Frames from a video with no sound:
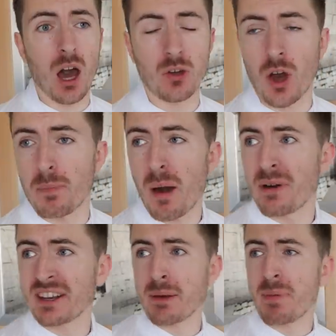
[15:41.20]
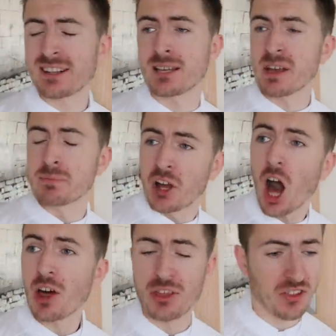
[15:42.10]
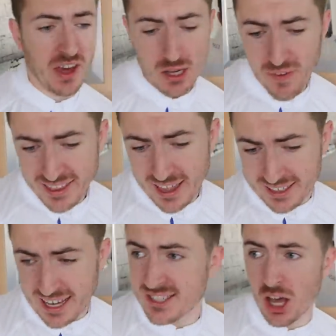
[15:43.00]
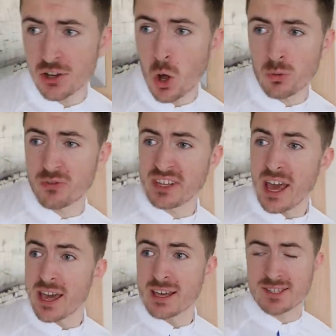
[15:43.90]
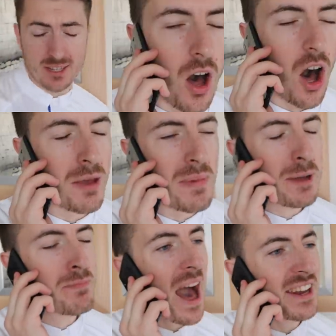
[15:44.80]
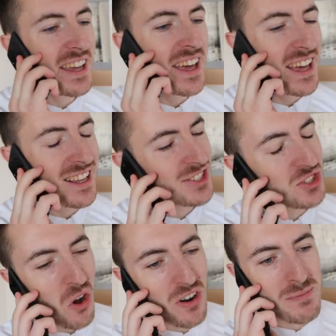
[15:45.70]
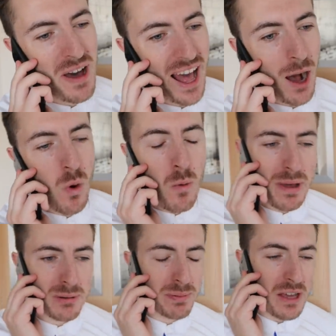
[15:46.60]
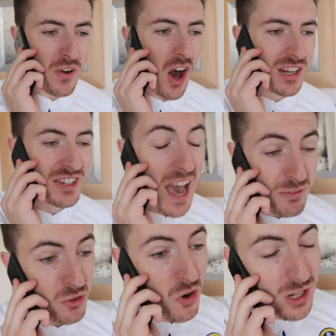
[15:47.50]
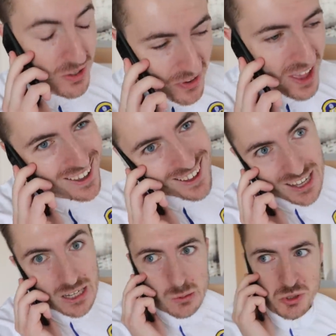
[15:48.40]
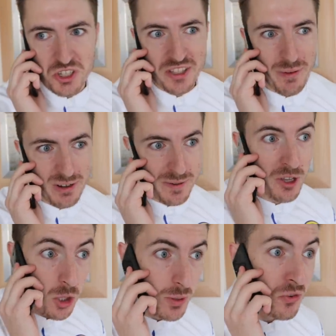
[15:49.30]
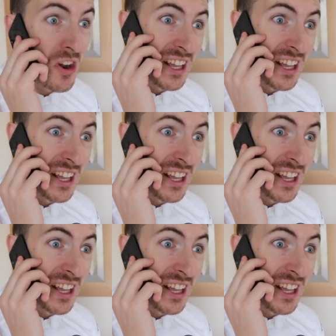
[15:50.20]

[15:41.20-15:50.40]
Oh, I better get back to Mick McCarthy then. I've had that geezer on hold for years. Hi, Mick. Paddy here. Sorry, mate. I won't be able to play for Ireland after all. i wouldn't you know it, I've been called up for